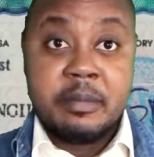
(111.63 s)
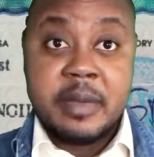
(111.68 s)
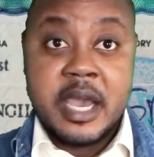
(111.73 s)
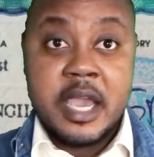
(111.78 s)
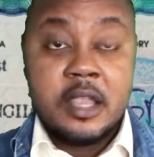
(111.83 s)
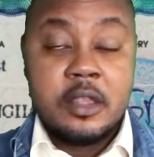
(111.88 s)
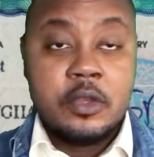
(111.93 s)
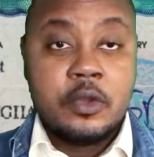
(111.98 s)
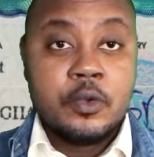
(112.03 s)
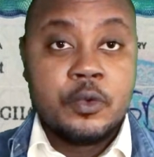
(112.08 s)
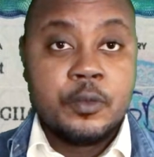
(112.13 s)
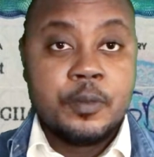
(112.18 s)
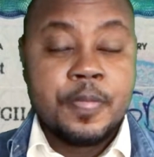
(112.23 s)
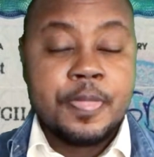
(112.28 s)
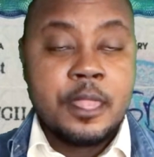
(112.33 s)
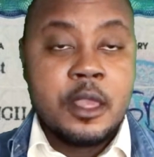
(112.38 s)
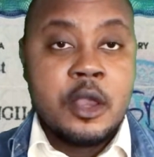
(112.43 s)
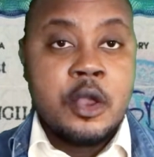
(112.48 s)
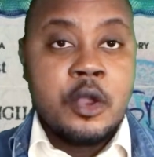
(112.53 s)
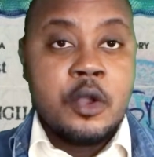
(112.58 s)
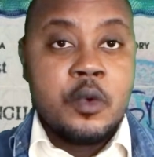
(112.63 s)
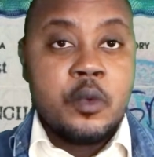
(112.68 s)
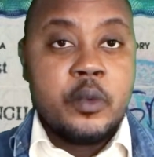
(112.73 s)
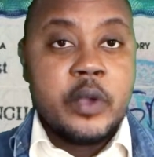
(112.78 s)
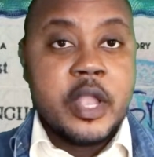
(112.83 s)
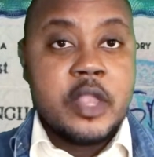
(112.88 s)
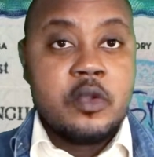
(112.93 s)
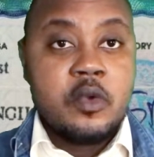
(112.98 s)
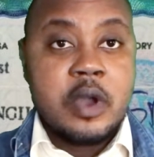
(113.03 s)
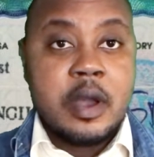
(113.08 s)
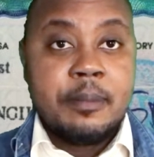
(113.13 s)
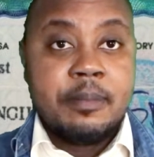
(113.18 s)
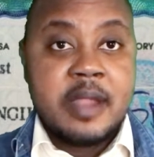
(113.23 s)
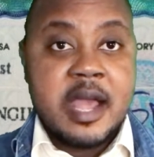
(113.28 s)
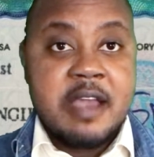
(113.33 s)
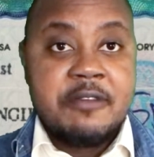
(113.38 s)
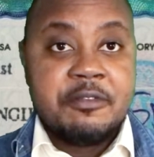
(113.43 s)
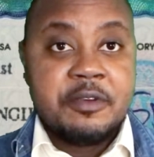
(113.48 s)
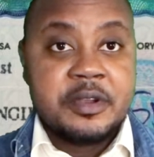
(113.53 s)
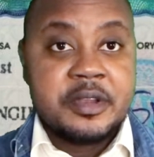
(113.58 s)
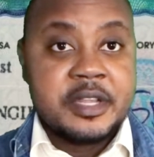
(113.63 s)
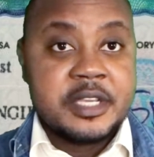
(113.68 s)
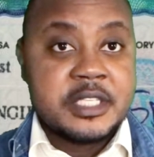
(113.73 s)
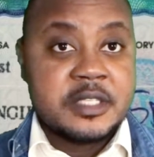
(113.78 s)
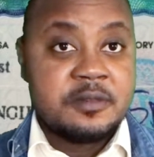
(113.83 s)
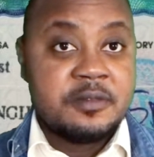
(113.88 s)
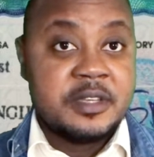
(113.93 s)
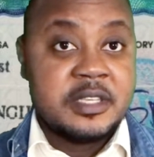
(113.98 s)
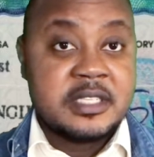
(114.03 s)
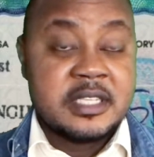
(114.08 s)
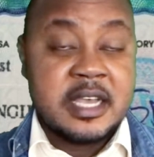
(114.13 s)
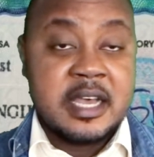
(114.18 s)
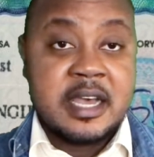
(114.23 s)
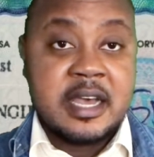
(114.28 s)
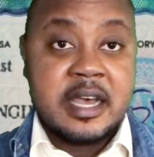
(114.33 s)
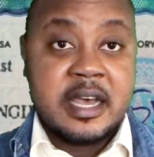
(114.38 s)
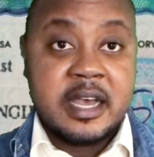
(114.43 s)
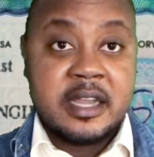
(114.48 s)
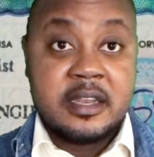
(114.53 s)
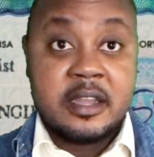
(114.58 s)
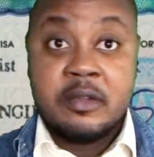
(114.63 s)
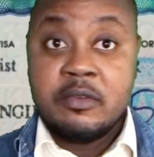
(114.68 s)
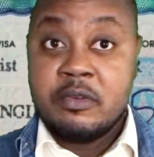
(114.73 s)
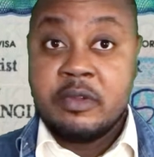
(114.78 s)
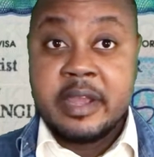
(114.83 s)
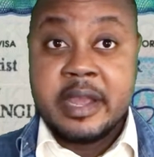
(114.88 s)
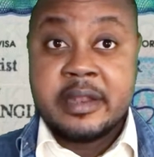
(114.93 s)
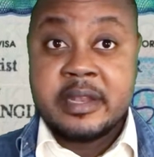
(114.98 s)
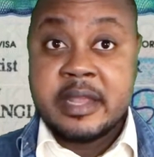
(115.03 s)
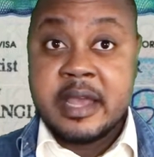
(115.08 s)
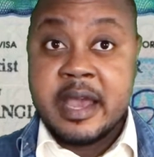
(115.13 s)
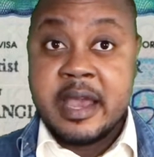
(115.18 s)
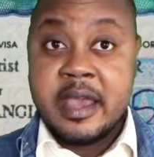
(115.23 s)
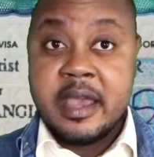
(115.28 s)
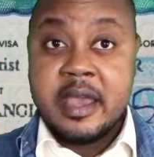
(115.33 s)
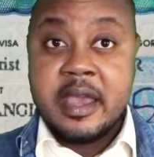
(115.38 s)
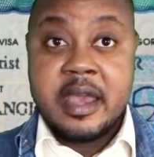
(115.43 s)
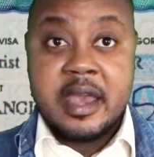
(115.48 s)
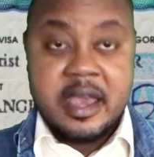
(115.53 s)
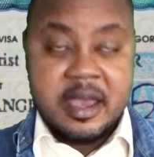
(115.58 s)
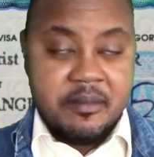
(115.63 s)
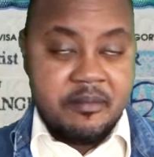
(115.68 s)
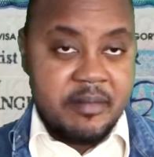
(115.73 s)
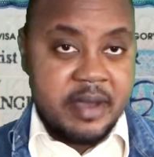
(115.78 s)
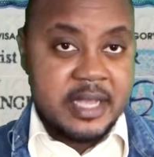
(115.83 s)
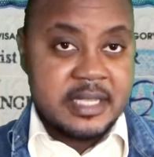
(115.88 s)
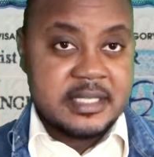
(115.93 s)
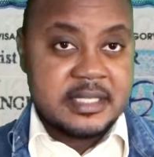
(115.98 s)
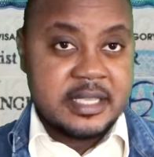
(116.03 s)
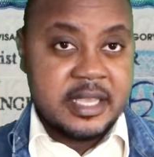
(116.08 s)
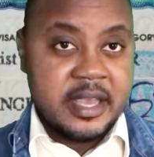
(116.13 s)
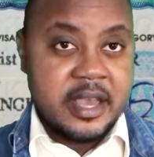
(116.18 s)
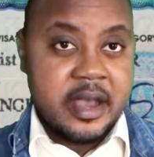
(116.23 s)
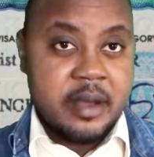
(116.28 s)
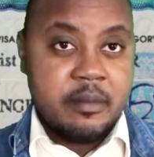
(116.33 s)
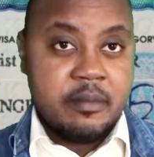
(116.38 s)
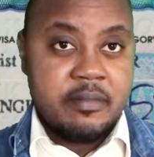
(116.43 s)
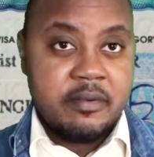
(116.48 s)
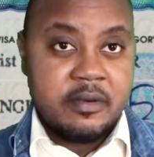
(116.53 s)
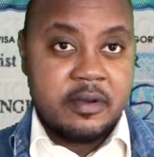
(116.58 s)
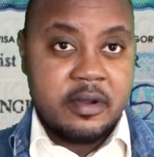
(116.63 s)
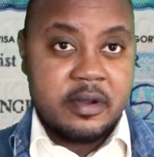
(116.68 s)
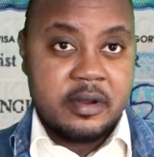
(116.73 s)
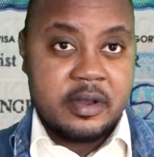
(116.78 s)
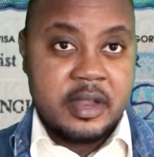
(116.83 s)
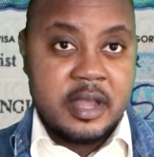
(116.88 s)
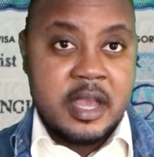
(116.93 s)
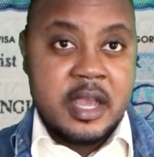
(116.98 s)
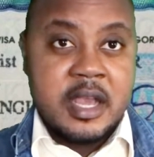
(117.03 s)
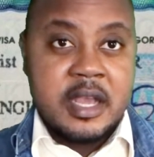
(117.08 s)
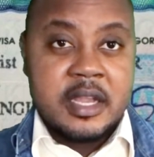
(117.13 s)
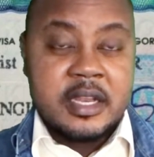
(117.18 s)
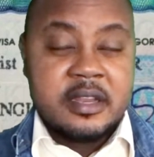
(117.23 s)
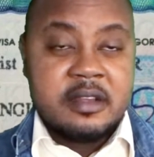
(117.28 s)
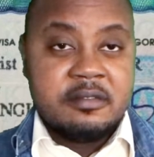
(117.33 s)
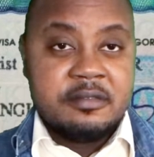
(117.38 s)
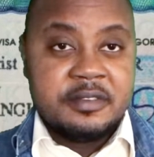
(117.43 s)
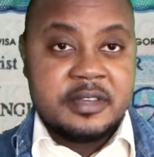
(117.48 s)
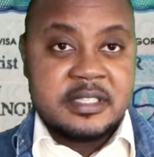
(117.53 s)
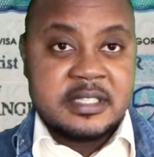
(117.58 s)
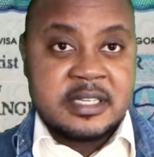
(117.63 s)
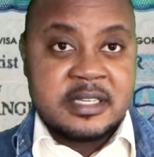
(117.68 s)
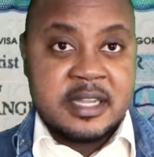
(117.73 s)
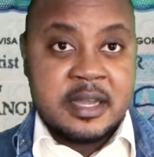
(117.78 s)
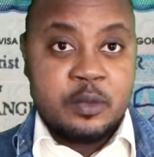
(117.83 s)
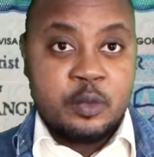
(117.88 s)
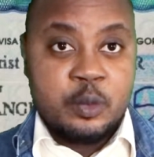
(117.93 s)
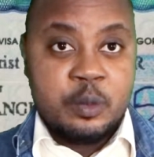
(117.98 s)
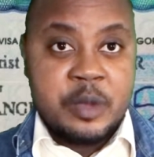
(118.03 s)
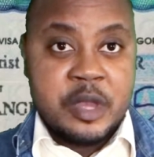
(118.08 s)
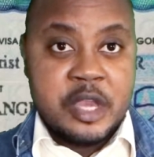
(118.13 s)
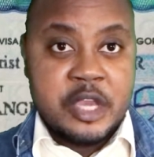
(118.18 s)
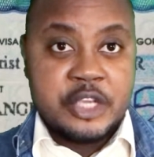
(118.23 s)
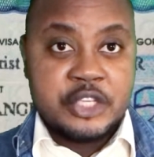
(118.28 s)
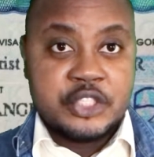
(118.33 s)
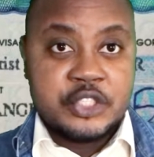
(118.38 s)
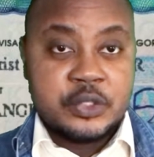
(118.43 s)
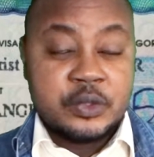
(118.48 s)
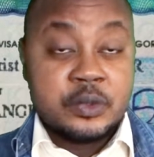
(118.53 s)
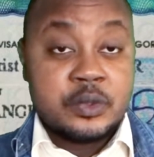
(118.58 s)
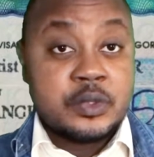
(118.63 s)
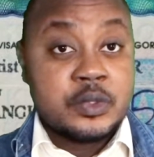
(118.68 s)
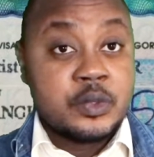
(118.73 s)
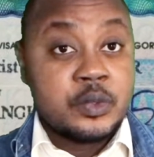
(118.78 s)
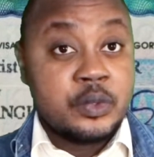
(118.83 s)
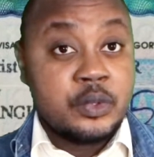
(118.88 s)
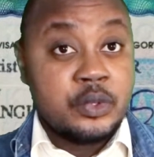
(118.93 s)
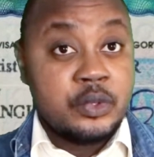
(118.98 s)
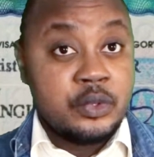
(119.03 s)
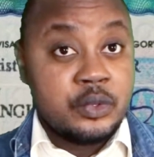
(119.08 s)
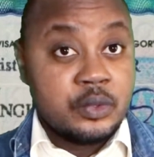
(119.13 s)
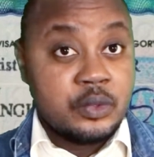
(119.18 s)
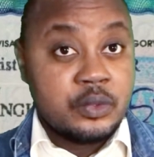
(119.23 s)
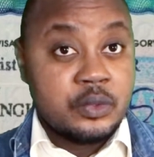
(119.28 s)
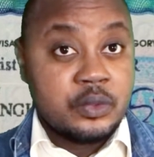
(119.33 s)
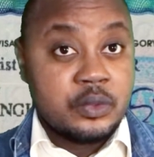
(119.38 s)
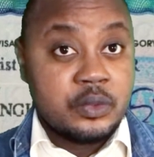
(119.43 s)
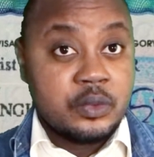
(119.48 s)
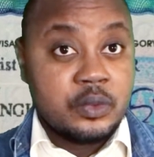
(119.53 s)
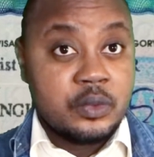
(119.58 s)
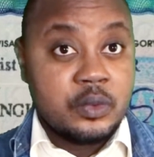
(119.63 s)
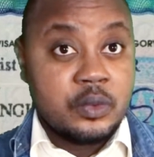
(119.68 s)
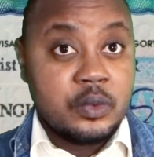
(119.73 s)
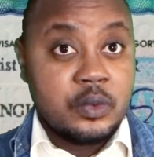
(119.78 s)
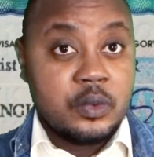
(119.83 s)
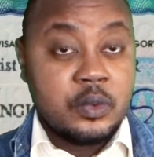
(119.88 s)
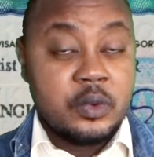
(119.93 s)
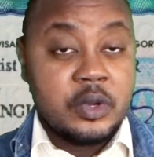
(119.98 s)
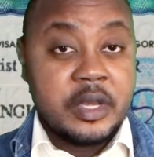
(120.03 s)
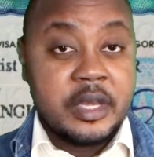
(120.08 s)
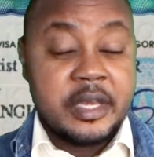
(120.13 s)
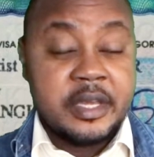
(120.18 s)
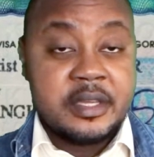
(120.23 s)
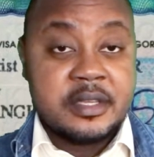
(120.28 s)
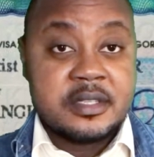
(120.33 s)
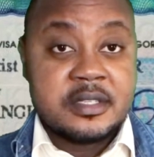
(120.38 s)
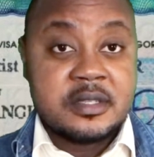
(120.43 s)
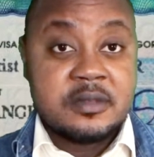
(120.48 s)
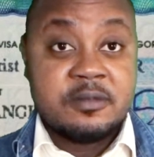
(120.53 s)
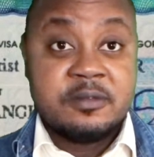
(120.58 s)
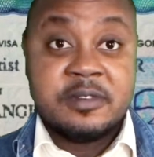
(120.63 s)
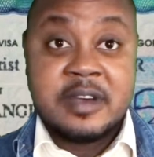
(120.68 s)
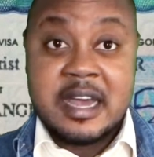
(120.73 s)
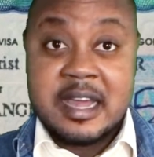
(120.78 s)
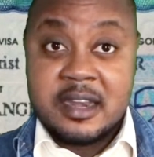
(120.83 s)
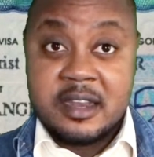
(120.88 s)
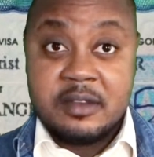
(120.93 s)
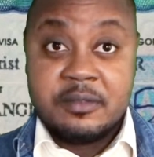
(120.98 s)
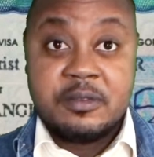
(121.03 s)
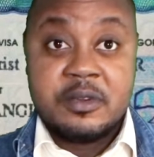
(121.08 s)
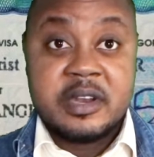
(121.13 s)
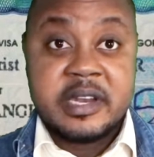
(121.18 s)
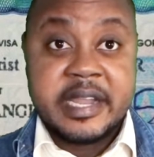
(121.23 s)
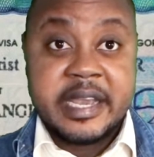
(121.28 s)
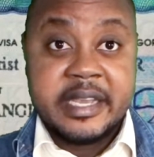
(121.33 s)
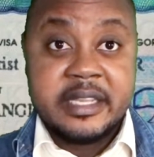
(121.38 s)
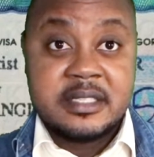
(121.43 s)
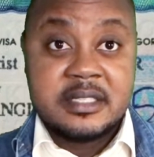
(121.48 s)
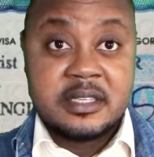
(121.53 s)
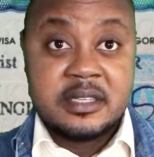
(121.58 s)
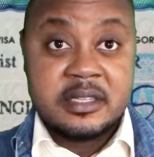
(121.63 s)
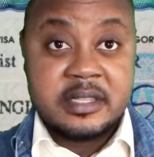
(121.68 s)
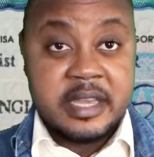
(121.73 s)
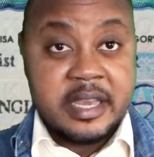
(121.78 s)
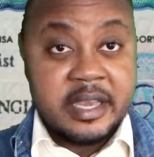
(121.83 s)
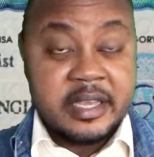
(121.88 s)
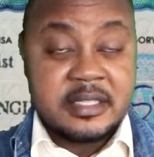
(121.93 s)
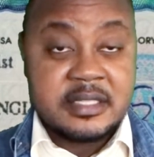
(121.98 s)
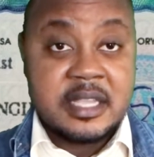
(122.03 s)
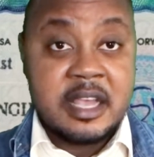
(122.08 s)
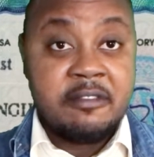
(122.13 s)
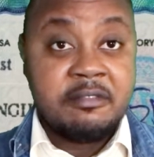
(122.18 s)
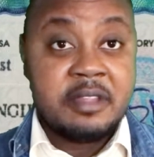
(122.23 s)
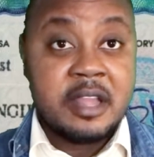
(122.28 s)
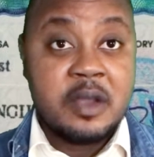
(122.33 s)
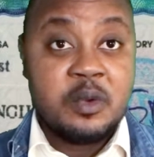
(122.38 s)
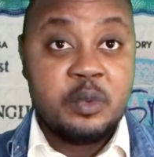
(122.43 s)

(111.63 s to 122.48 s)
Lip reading: Mind you, when you apply for this visa at a Royal Thai embassy abroad, the visa that will be issued to you is valid for 90 days, after